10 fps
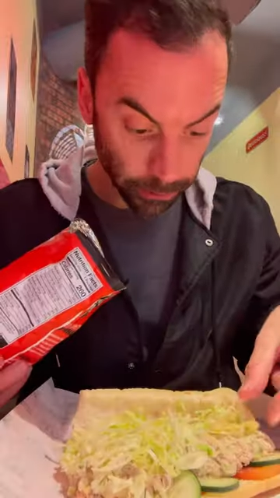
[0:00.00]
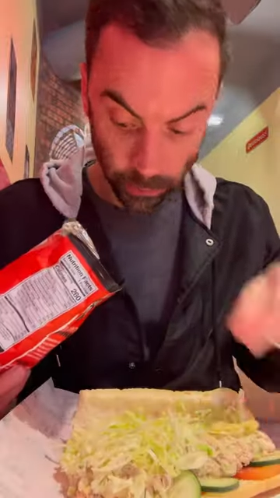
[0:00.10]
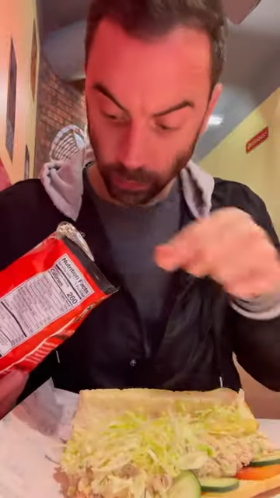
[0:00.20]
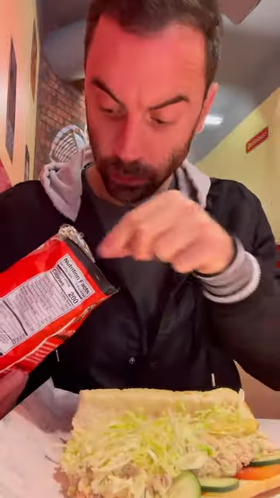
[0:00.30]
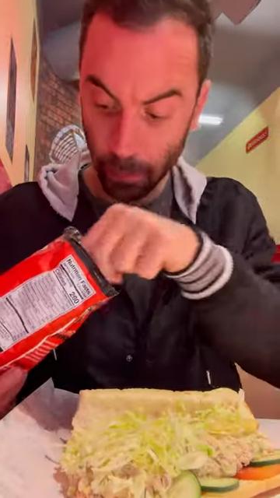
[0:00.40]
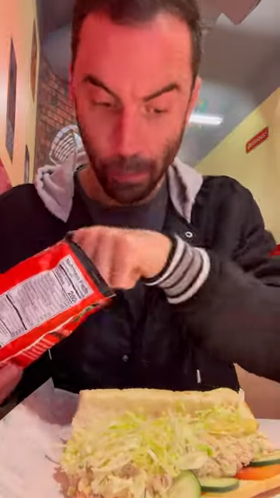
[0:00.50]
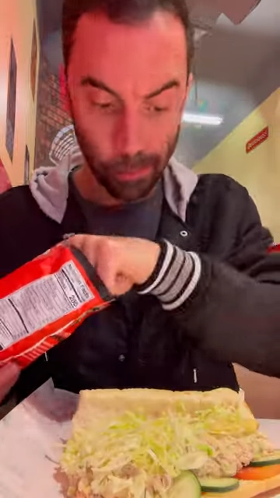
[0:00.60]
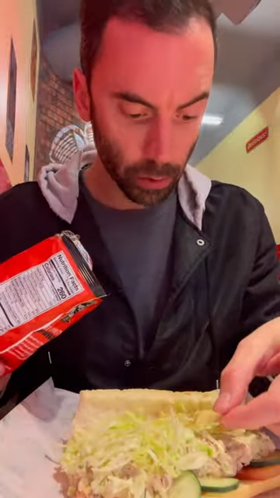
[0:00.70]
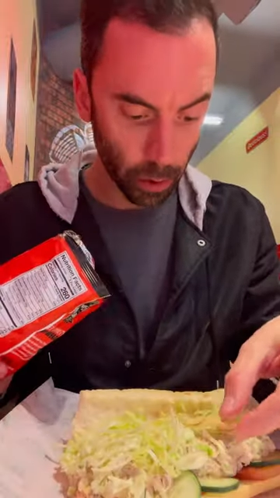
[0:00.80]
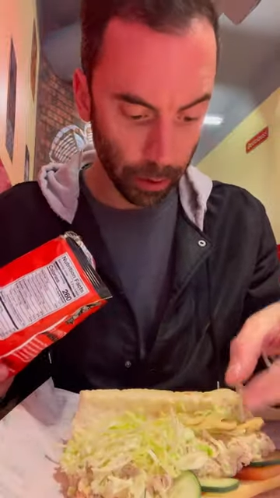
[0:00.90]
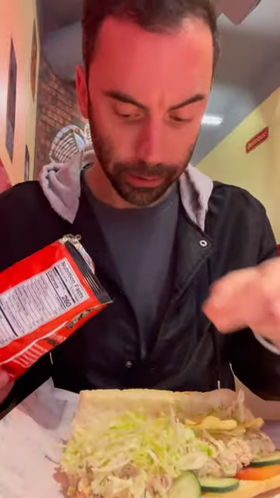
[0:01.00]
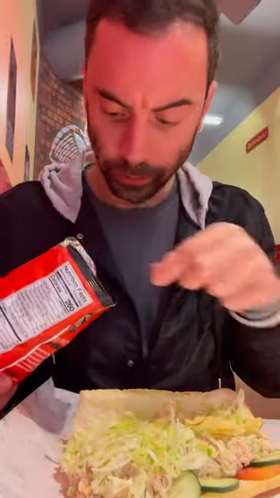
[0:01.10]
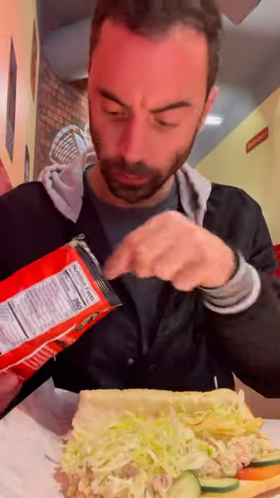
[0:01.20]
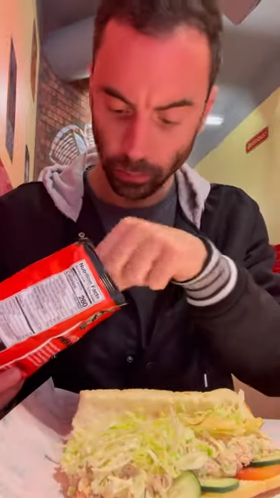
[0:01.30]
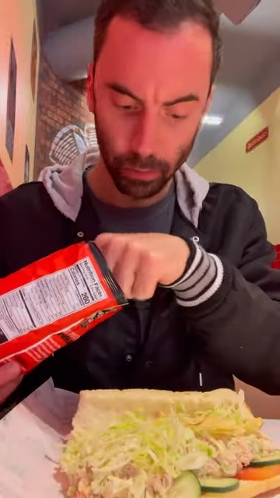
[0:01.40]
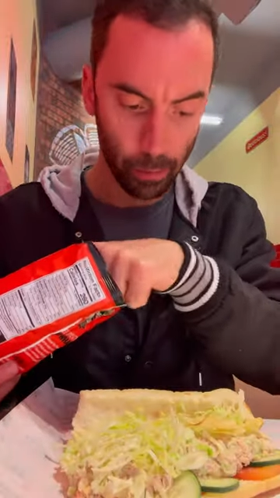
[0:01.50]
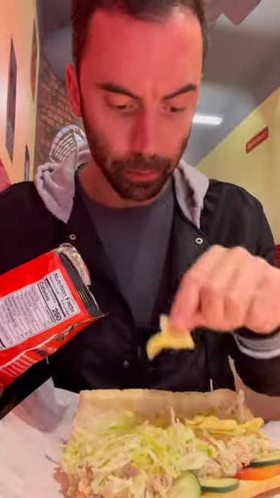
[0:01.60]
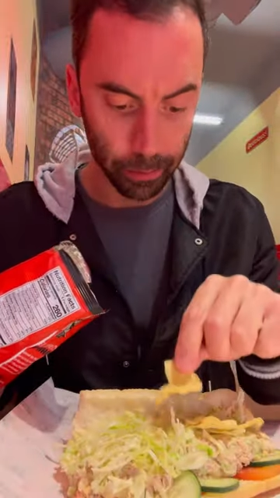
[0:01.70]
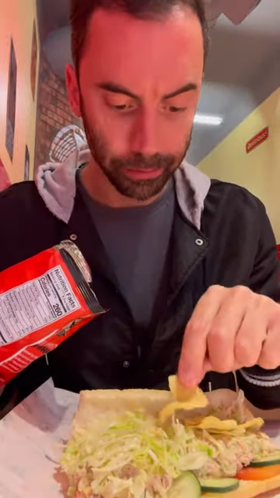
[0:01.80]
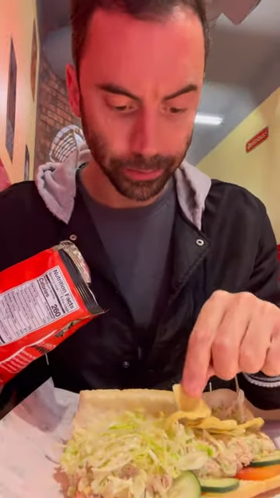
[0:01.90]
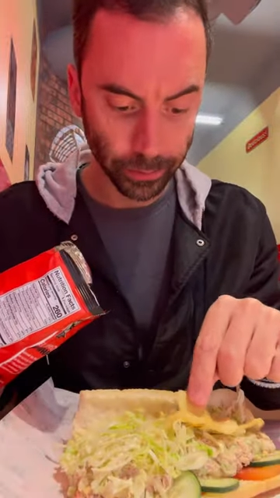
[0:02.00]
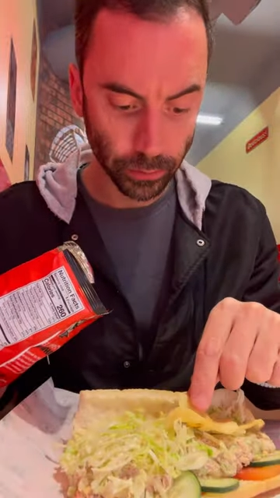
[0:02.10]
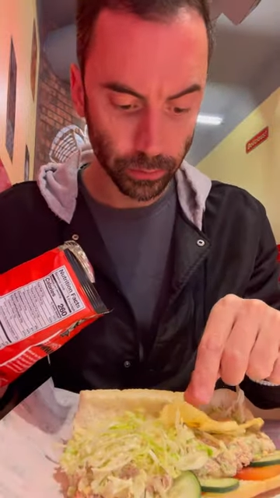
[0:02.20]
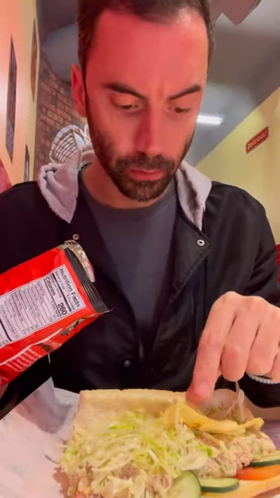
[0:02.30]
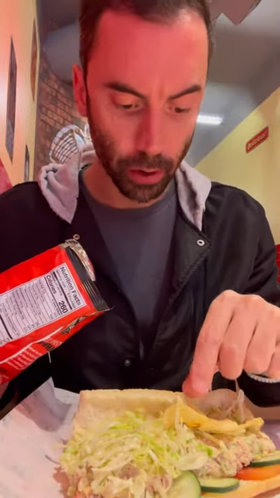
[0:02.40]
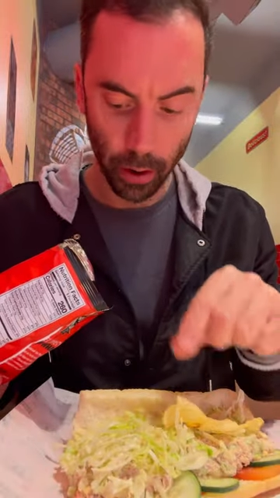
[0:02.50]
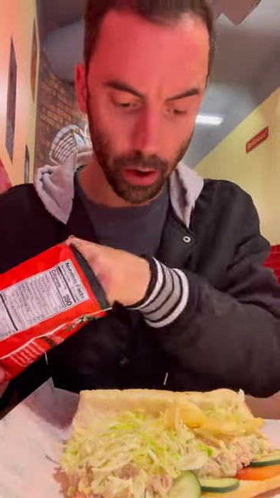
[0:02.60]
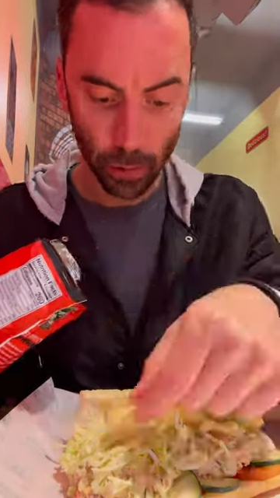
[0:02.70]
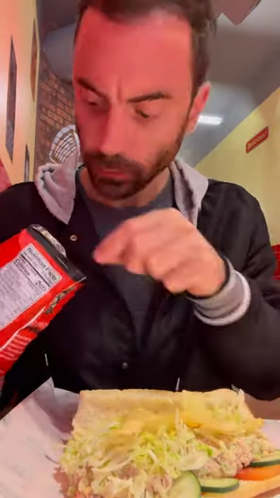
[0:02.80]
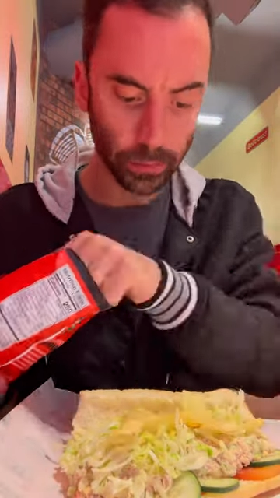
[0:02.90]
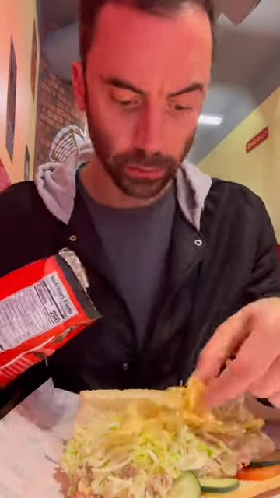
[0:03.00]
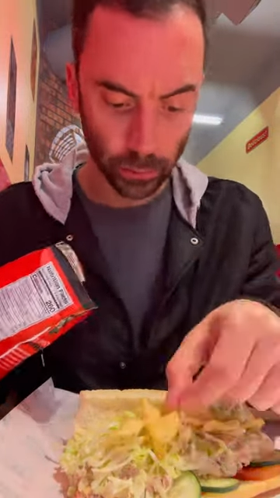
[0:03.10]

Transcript: crisp bite. My friend suggested I